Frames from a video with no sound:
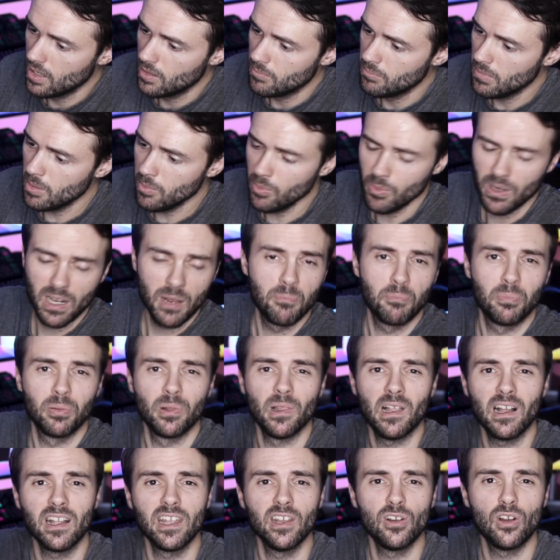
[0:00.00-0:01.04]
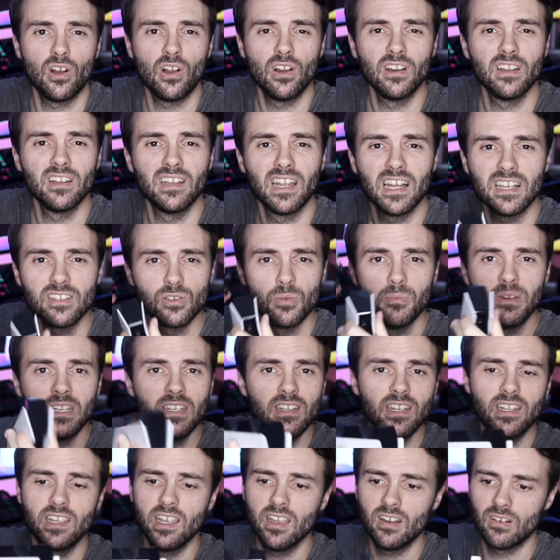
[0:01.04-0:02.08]
Maybe when I plug it on, it has some
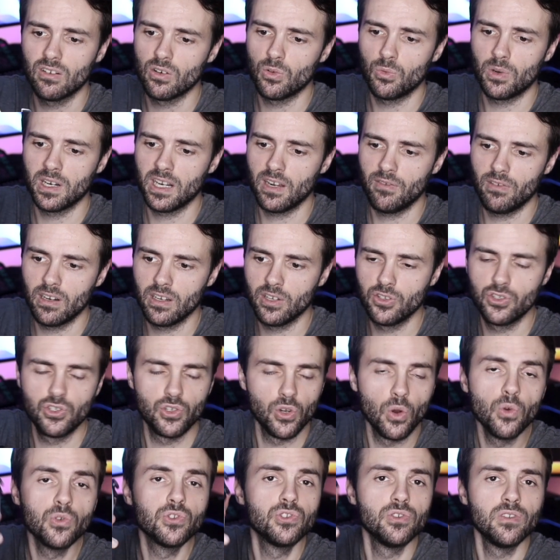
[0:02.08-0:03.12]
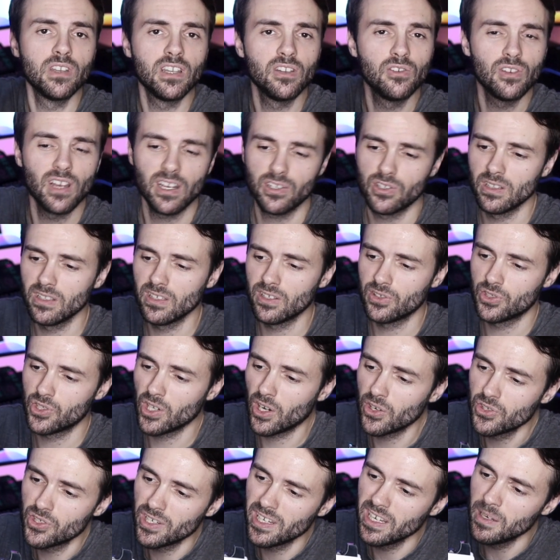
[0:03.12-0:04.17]
indicator or whatever and it shows you that you actually are
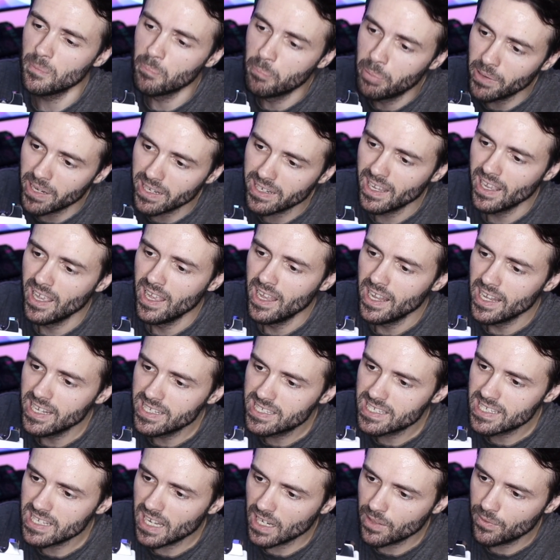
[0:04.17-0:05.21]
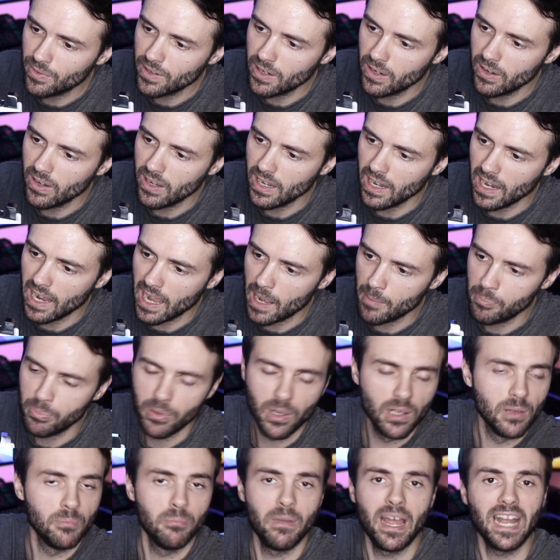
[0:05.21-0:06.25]
charging it, but it's not very
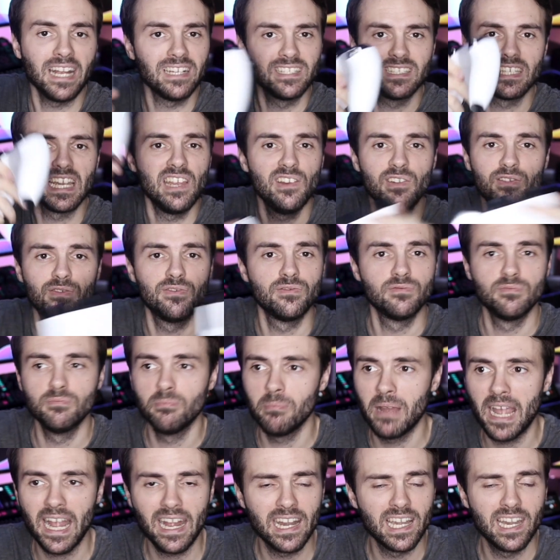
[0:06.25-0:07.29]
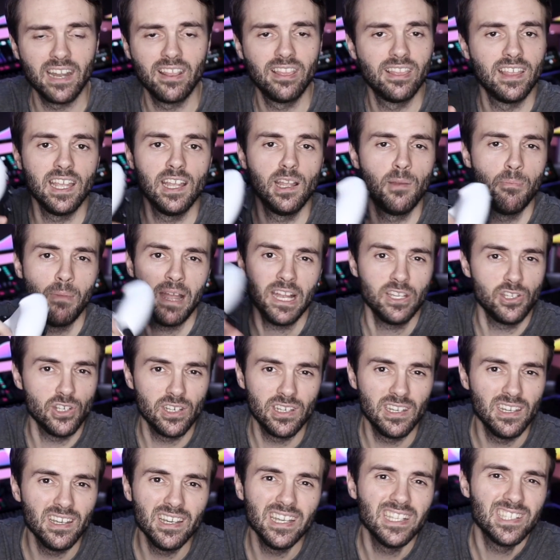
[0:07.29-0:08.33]
Apple MagSafe magnet thing
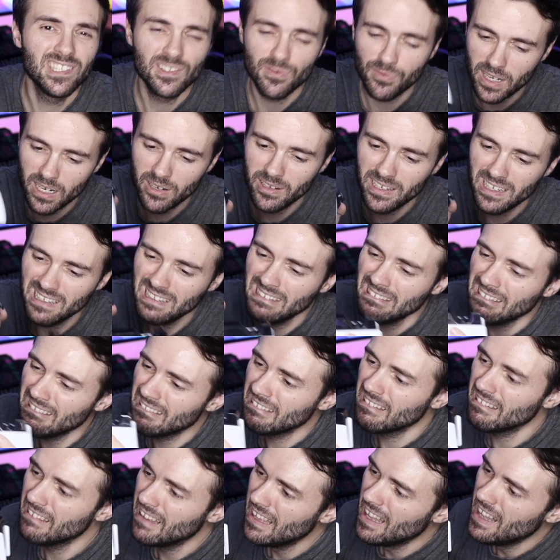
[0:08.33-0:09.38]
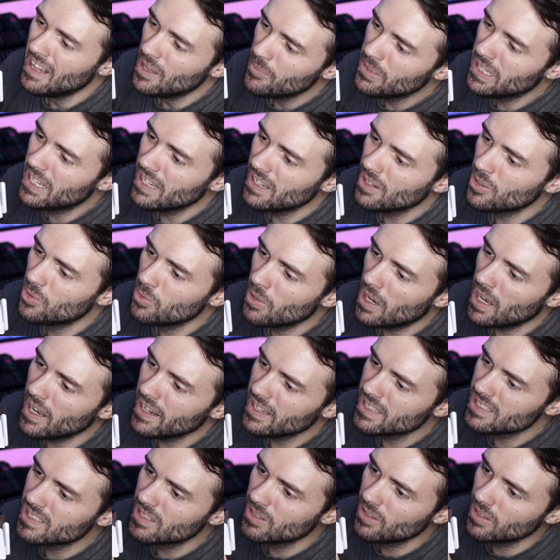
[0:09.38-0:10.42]
magic-y. It's very, let me get it
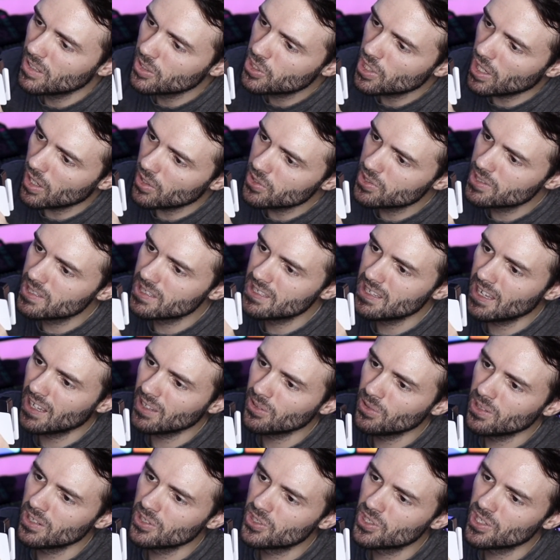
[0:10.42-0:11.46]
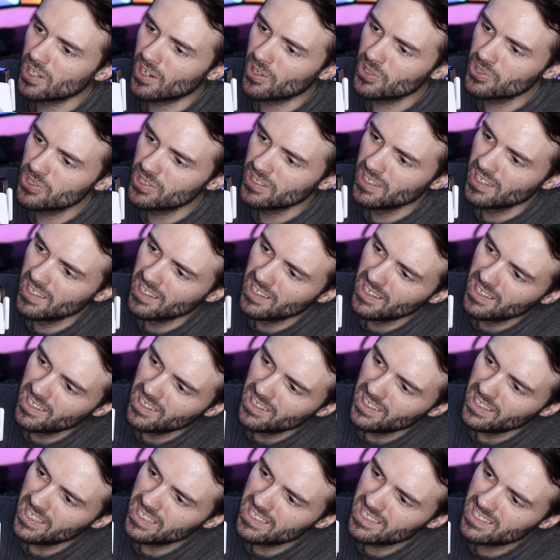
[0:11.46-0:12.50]
right, is it gonna charge, is it not gonna charge?
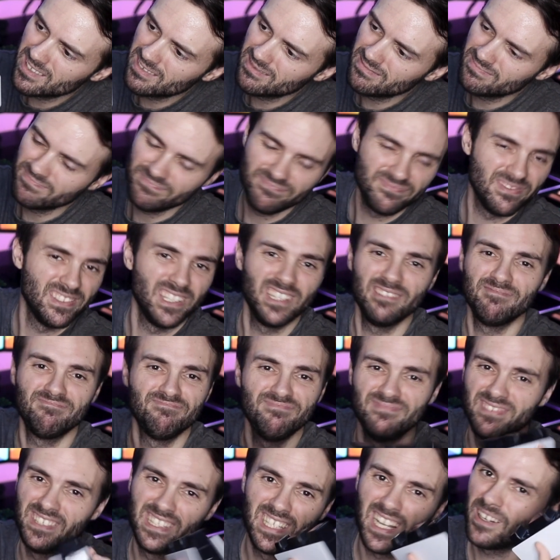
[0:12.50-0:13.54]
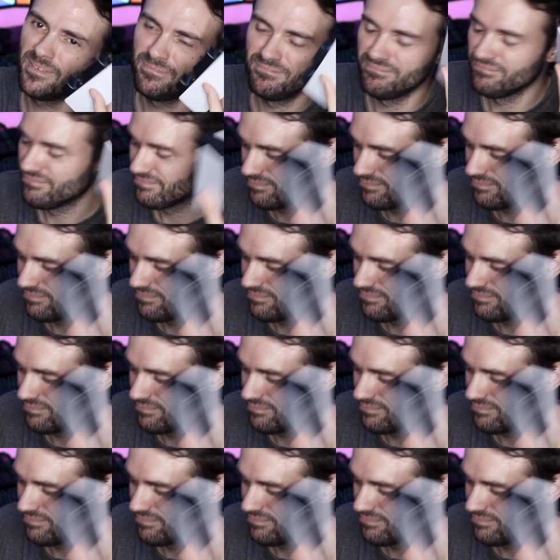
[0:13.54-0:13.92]
It's, nah,